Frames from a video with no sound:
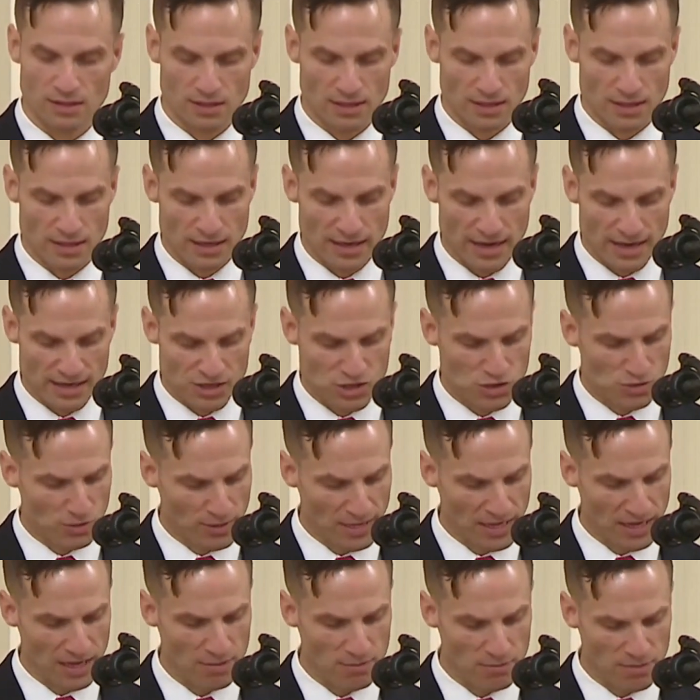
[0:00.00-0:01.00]
and national
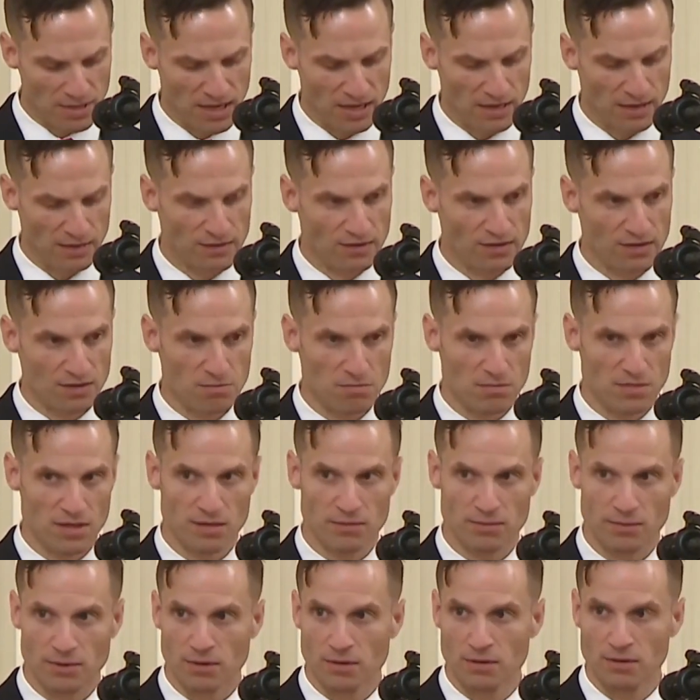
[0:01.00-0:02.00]
campaign team
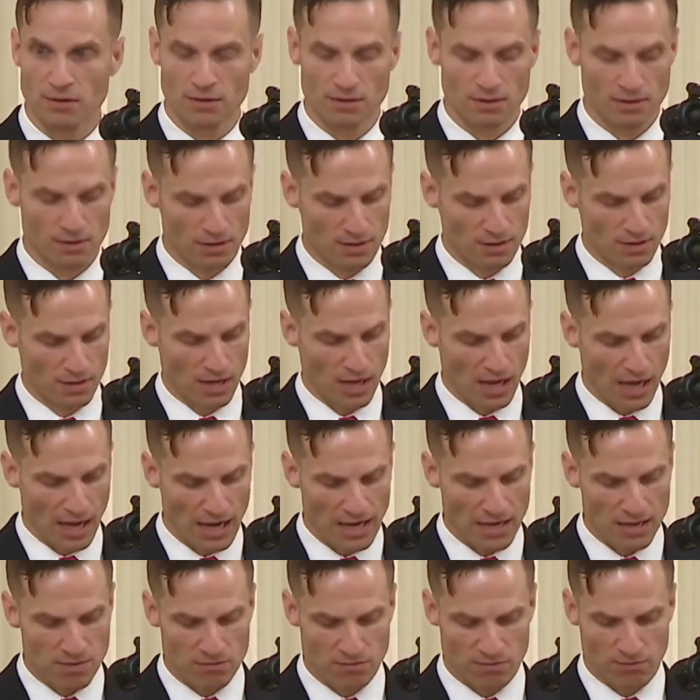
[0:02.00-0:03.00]
member, I
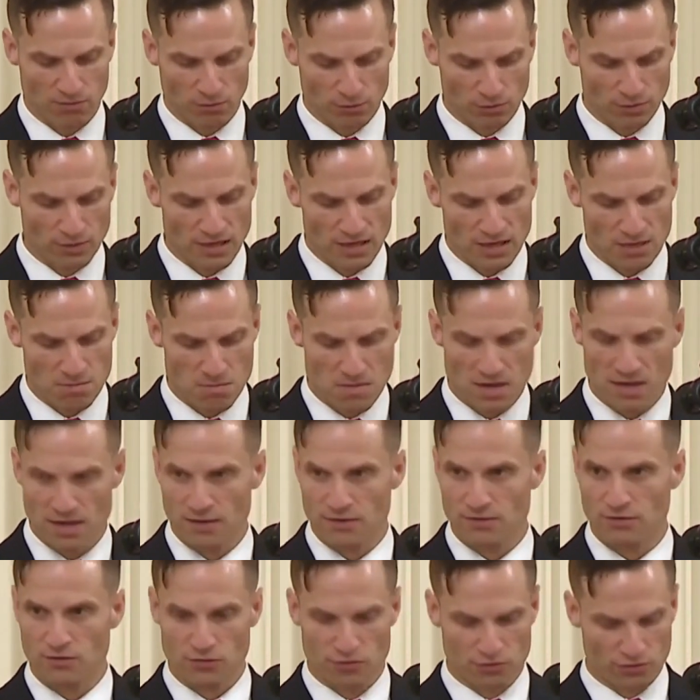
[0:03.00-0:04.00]
am fully
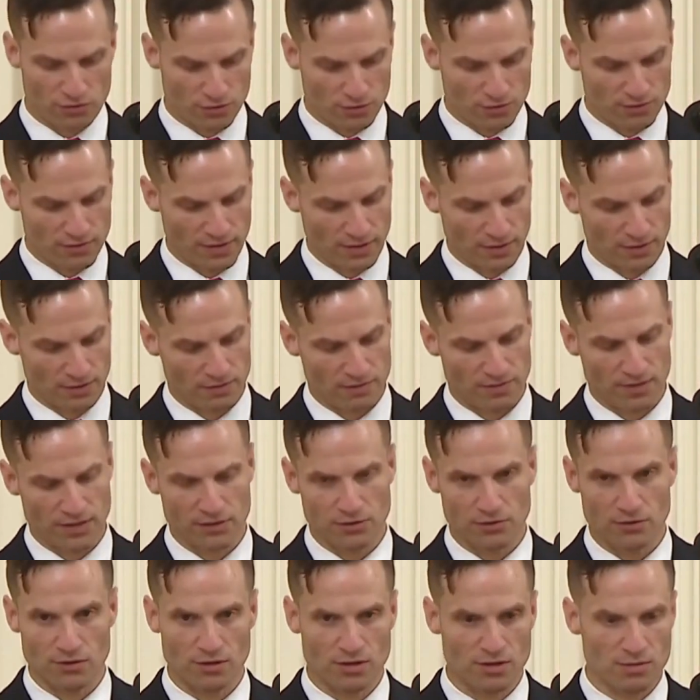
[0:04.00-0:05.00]
committed to serving the
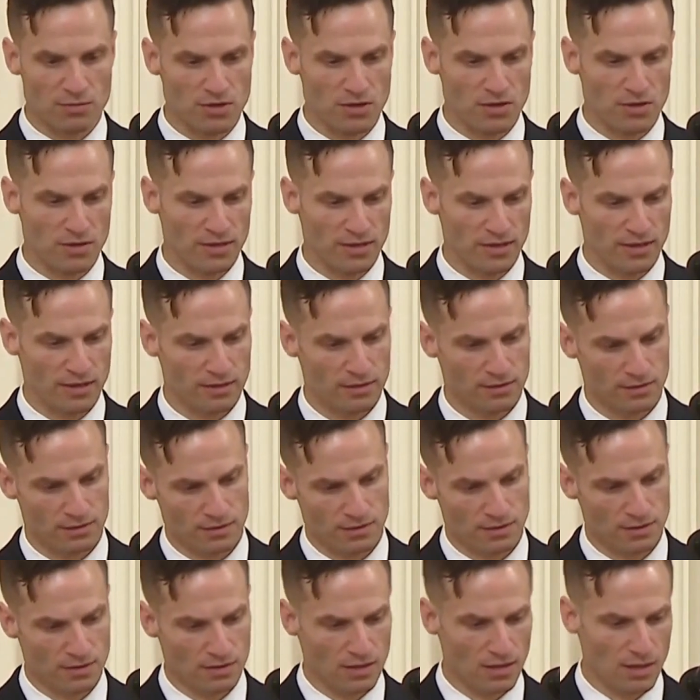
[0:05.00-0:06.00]
veteran community
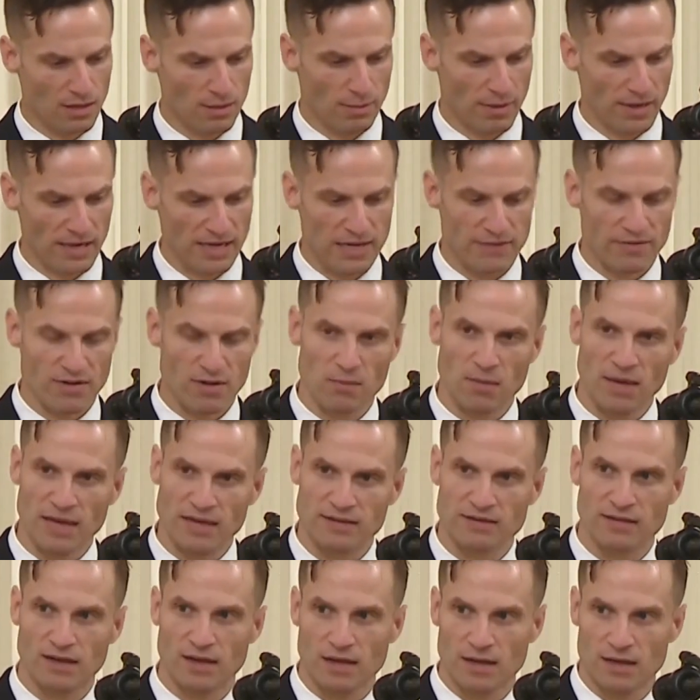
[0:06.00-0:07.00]
by giving my
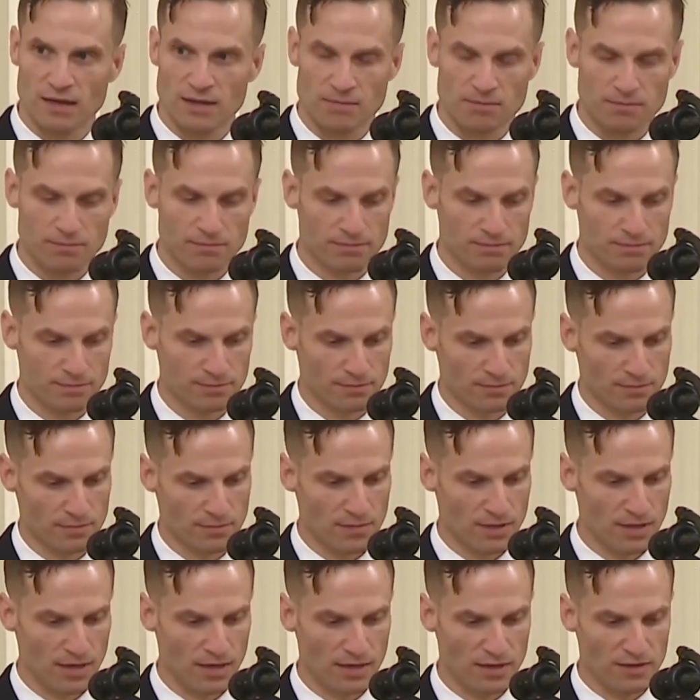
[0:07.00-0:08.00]
time
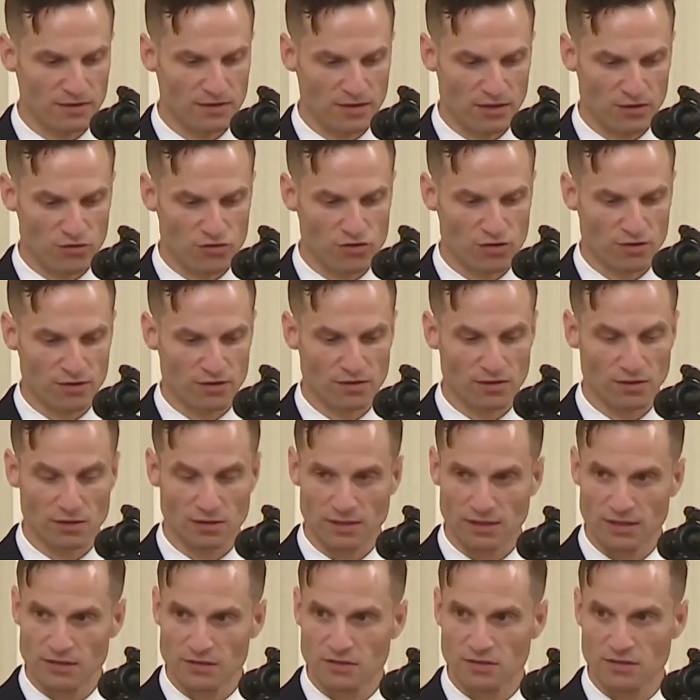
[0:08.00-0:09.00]
and attention to
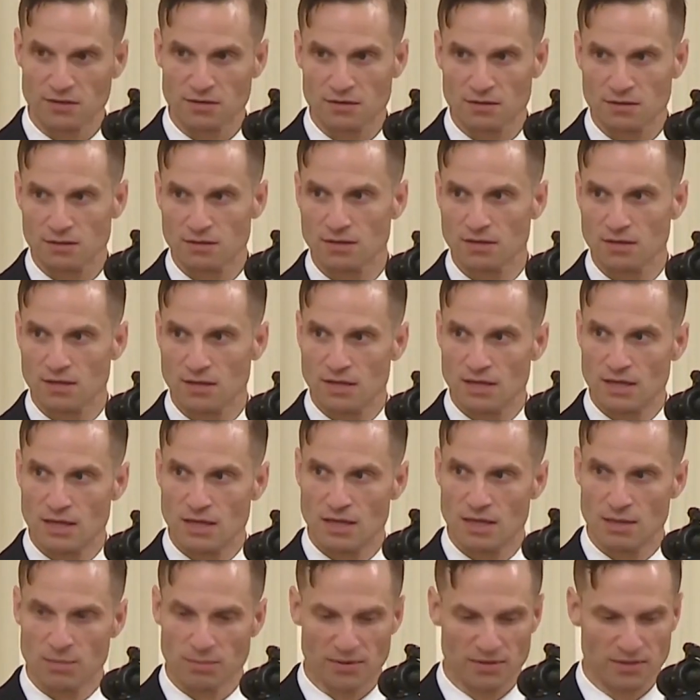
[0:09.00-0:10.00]
listen,
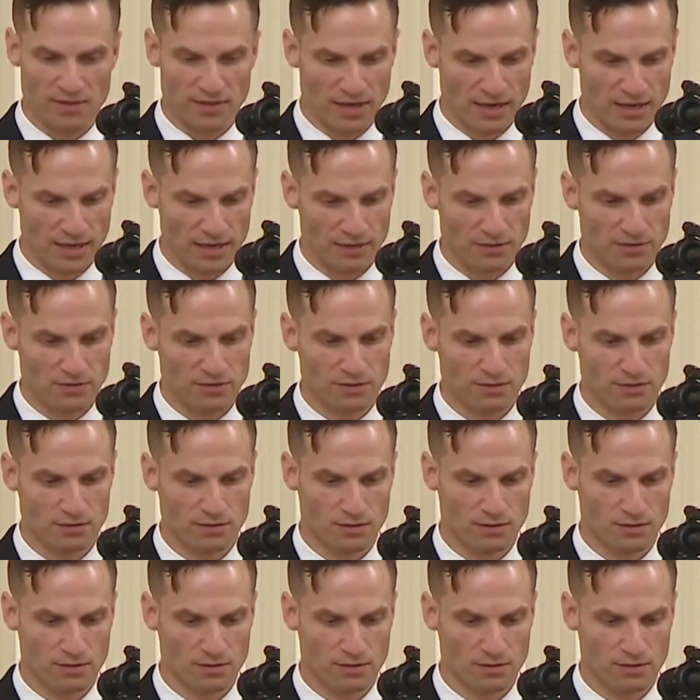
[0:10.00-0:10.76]
empathize,